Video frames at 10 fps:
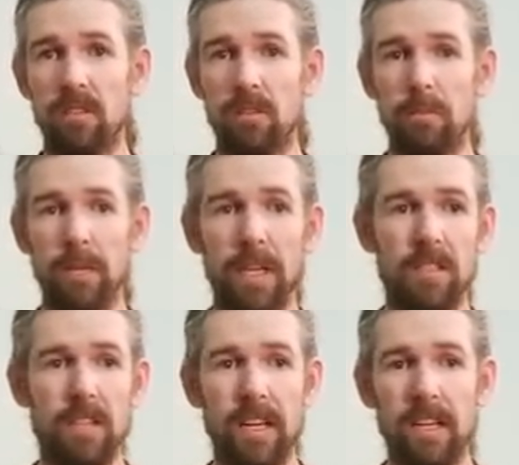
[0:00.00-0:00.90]
to
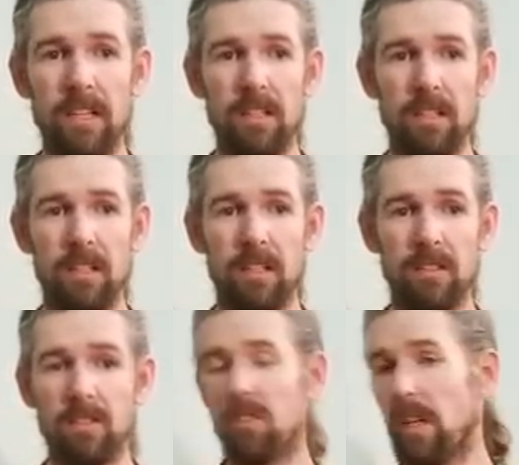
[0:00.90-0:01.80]
maintain
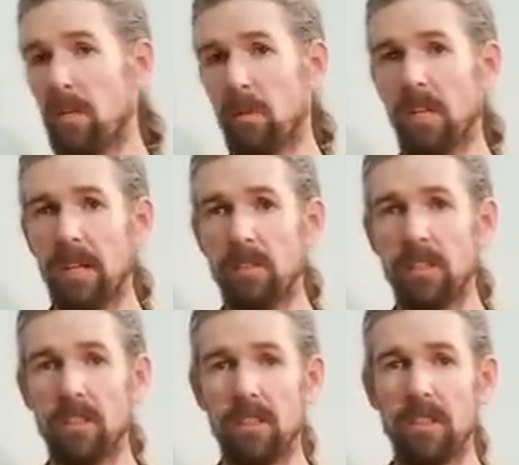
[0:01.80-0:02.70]
a sustainable
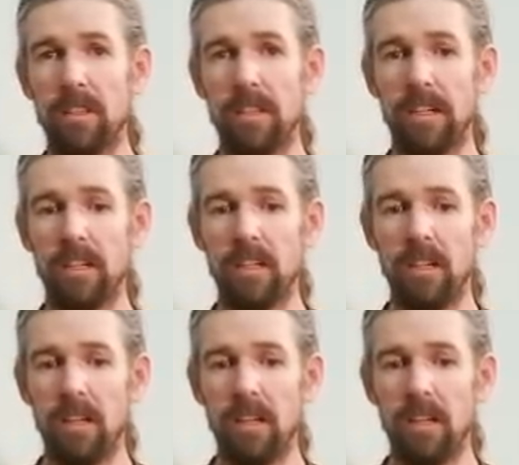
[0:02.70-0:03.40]
livelihood there.